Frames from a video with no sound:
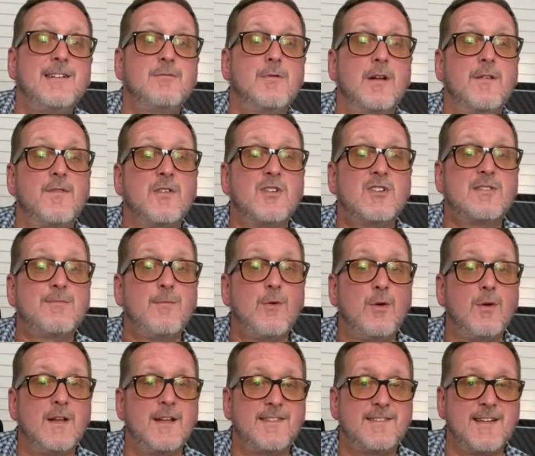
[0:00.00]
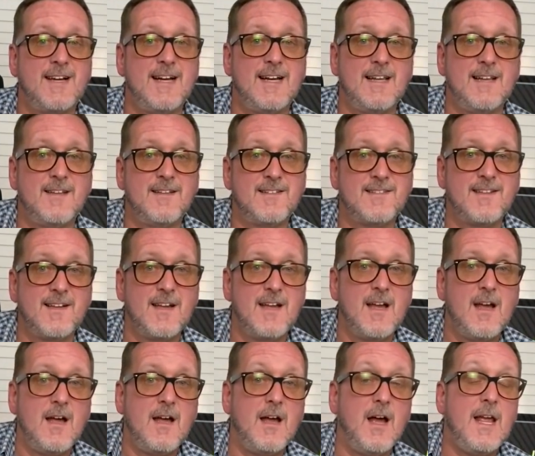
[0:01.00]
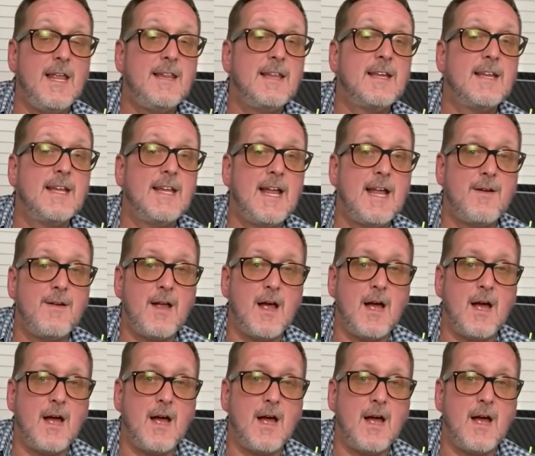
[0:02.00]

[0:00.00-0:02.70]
one of the smallest islands in the Canary